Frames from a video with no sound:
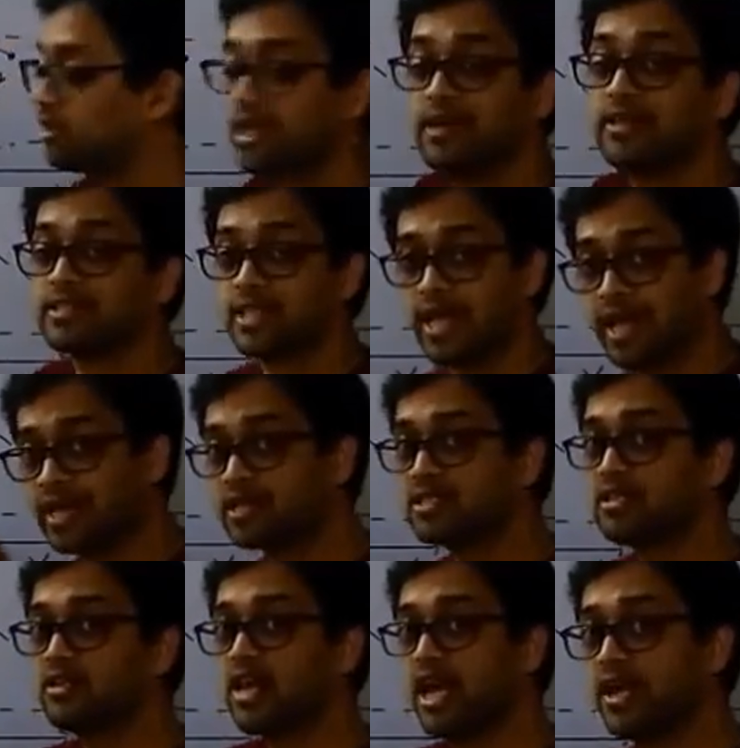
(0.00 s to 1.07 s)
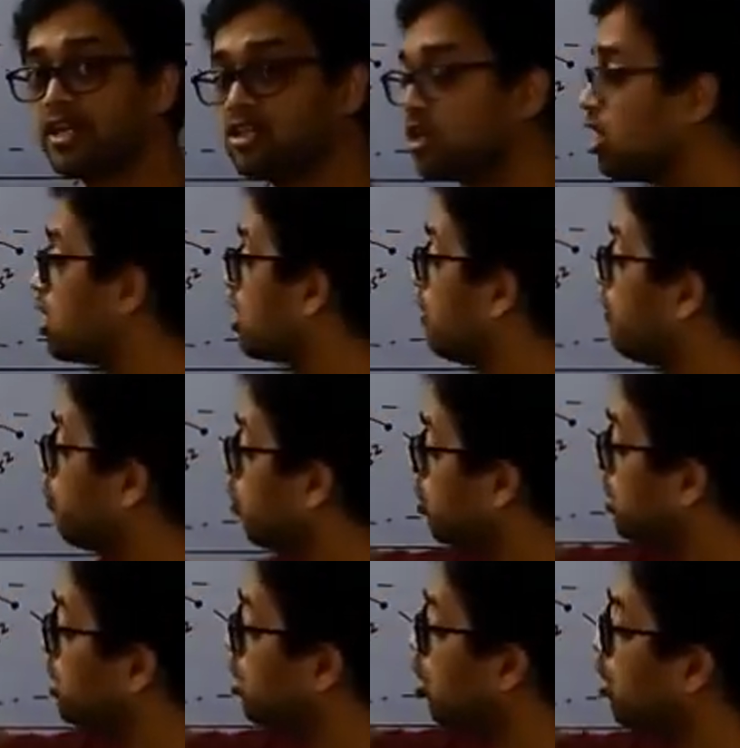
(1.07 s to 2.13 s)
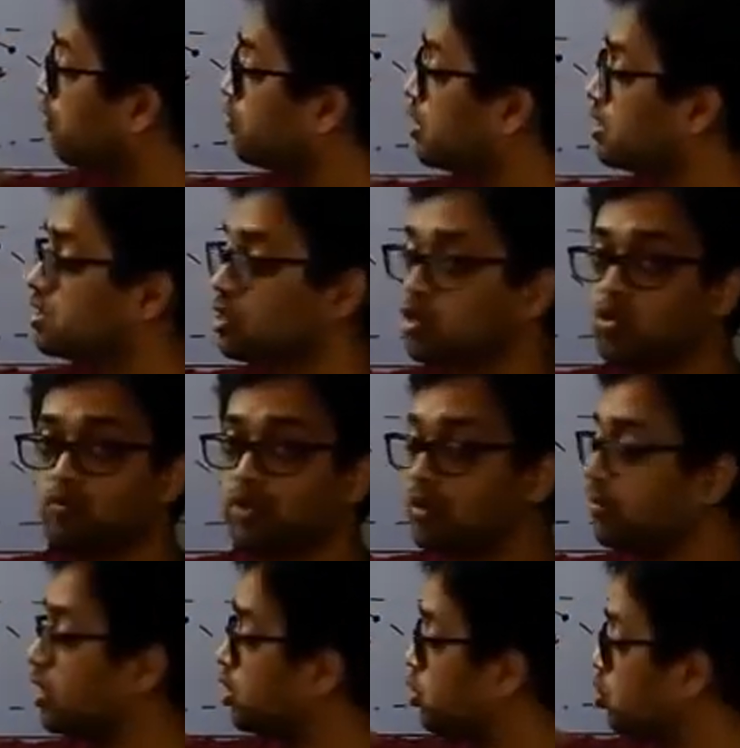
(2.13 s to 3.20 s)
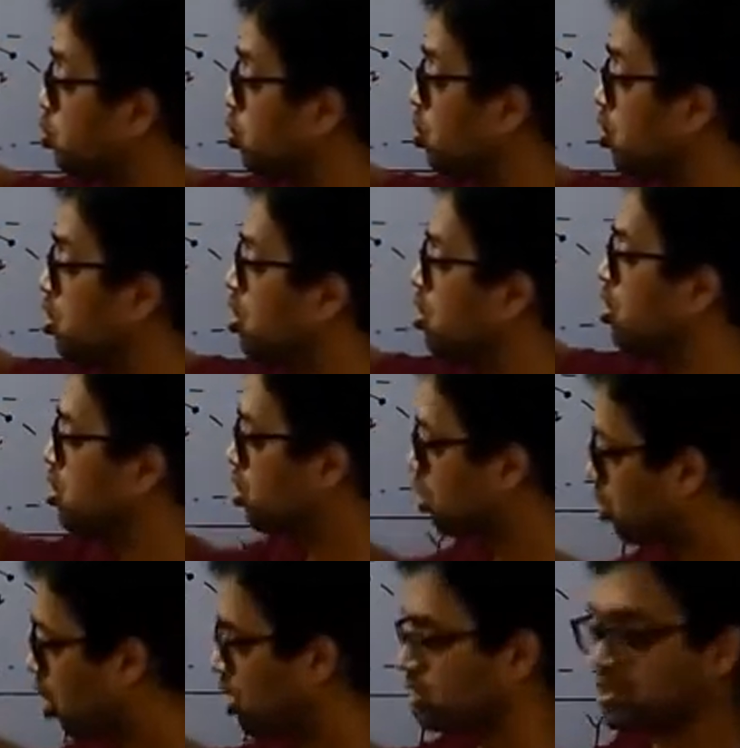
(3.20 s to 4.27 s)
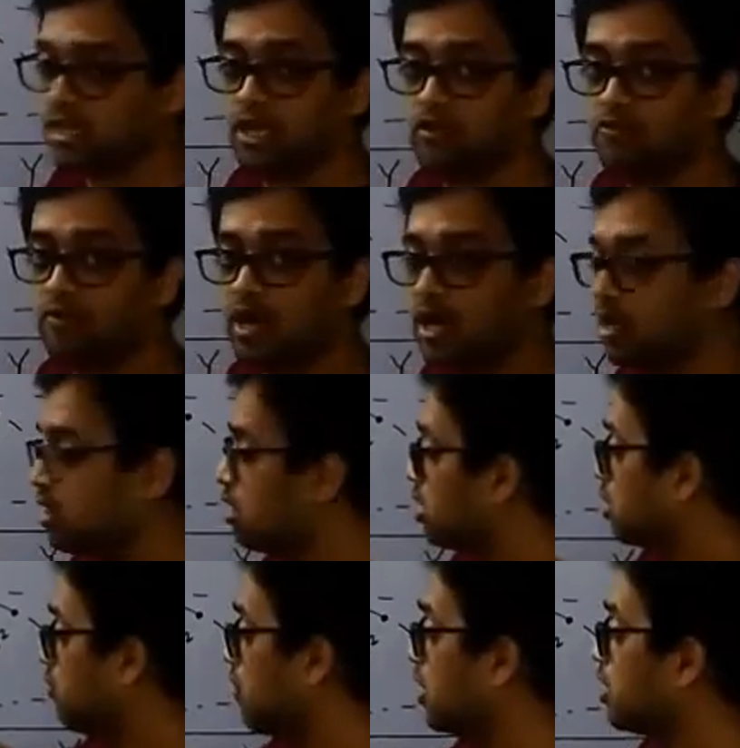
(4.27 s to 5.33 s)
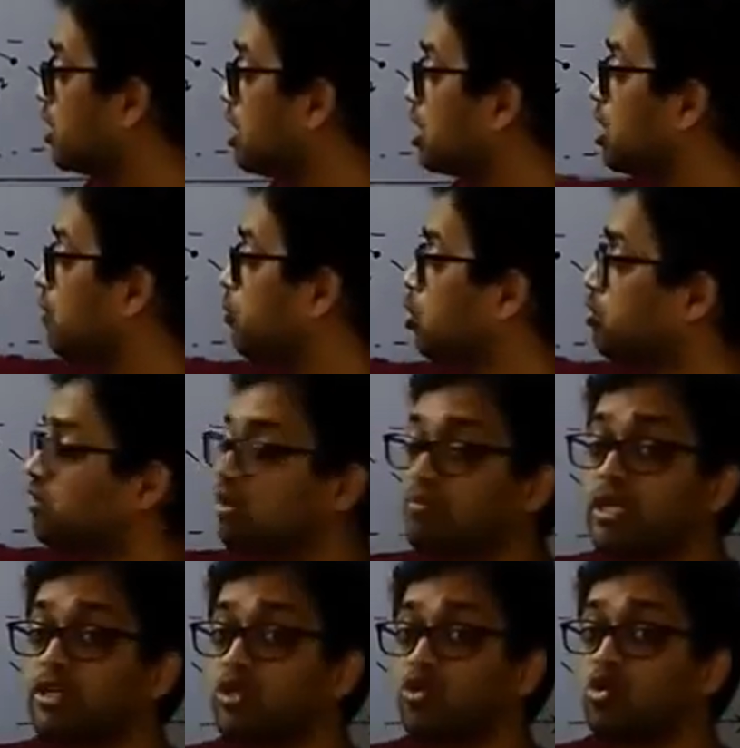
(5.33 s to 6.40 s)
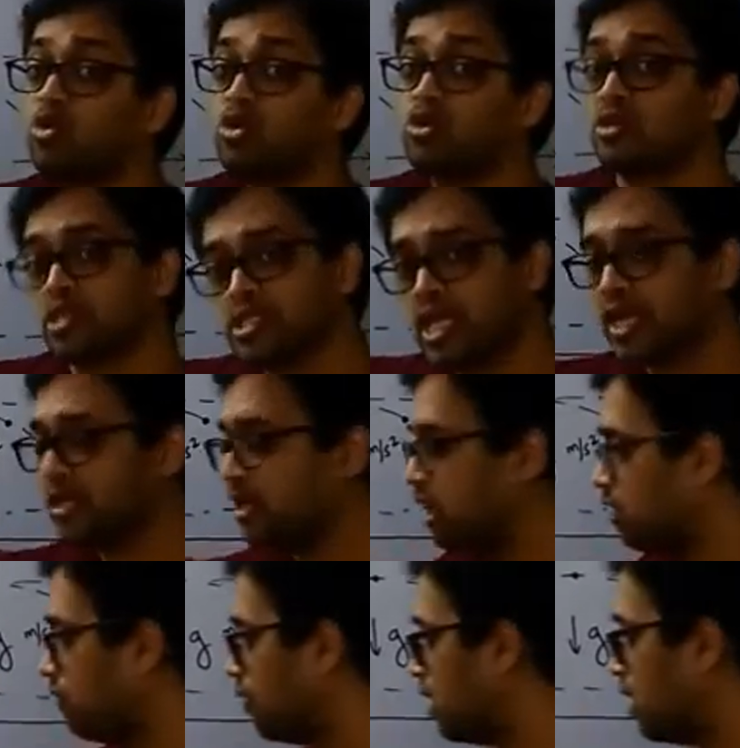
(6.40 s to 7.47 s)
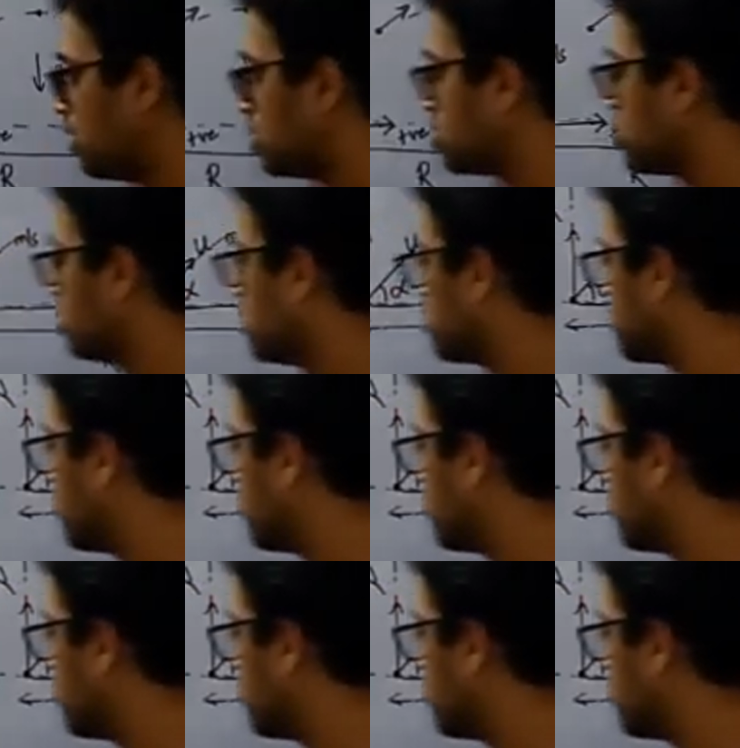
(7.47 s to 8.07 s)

that is x directional component of this u, will be u, cos alpha. The vertical component will be u sin alpha. So this